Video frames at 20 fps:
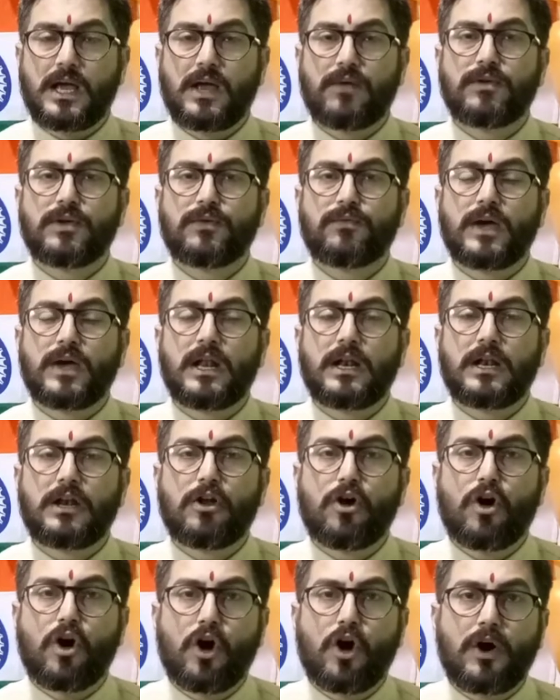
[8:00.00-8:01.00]
having
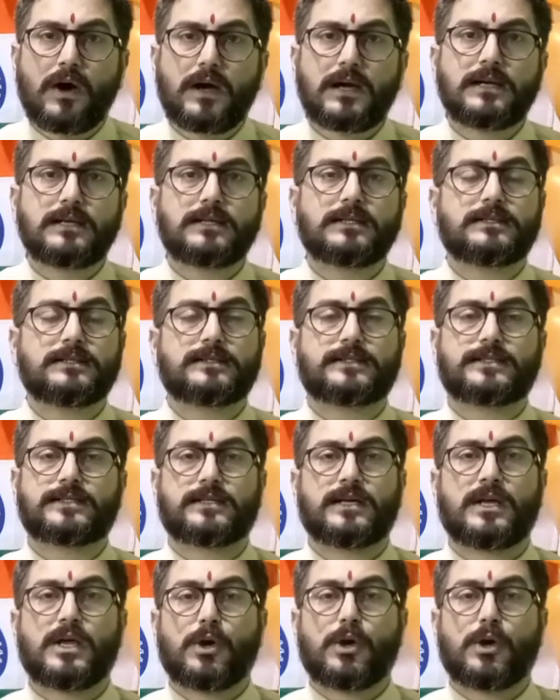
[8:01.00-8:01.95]
well-oiled